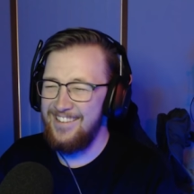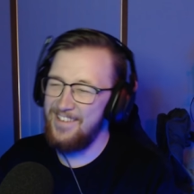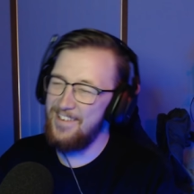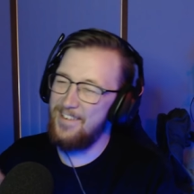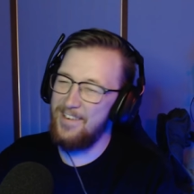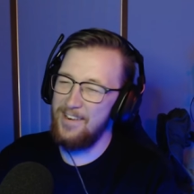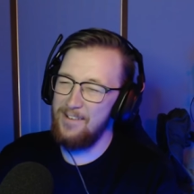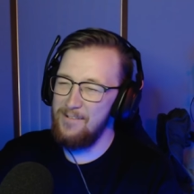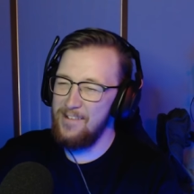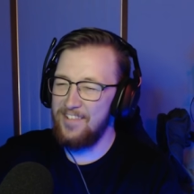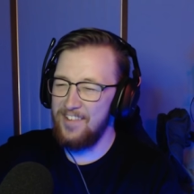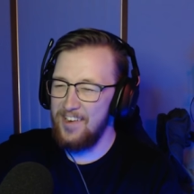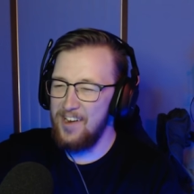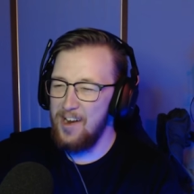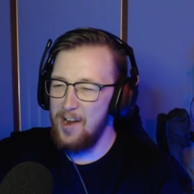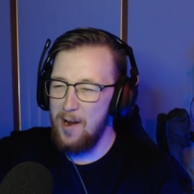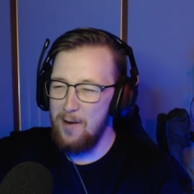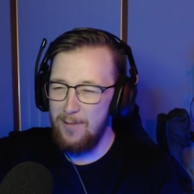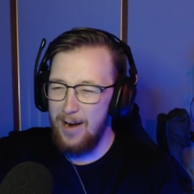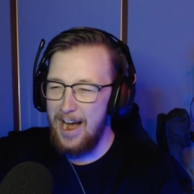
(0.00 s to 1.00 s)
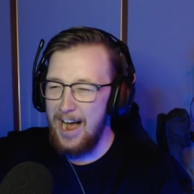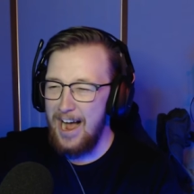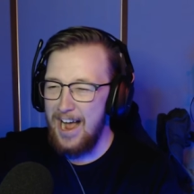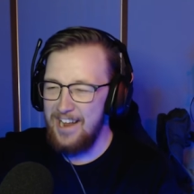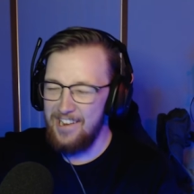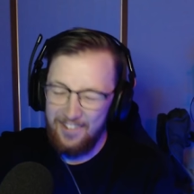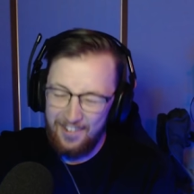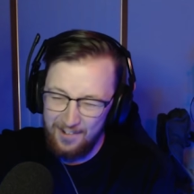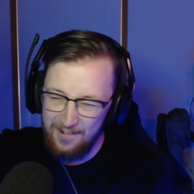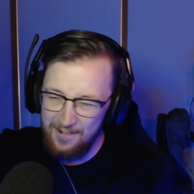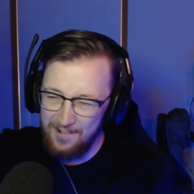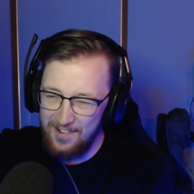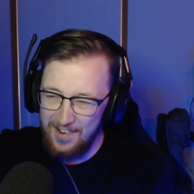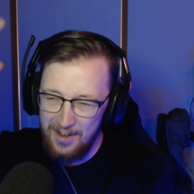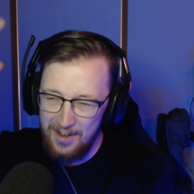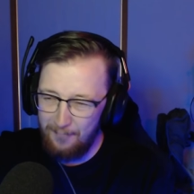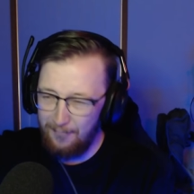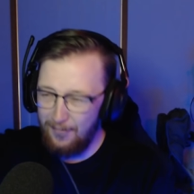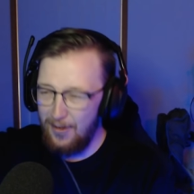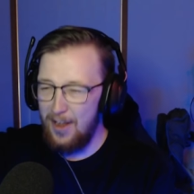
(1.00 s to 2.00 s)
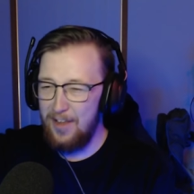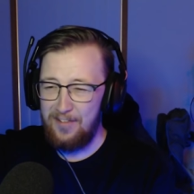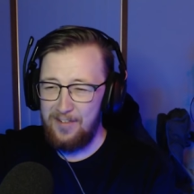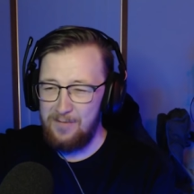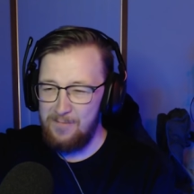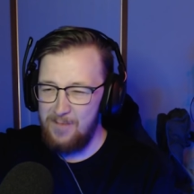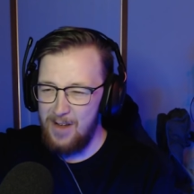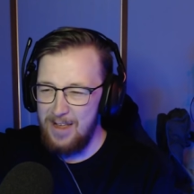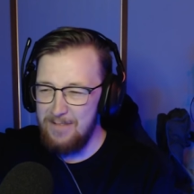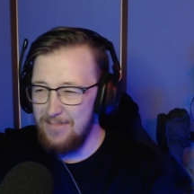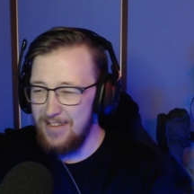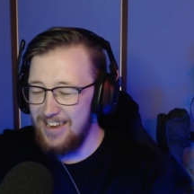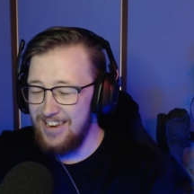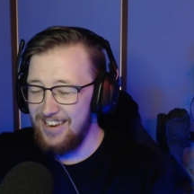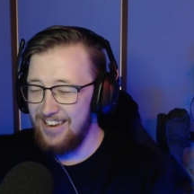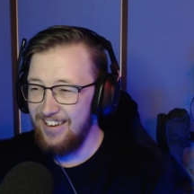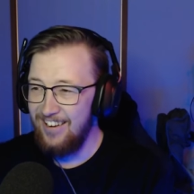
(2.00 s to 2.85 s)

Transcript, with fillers: she was in her right. She was in the First Amendment.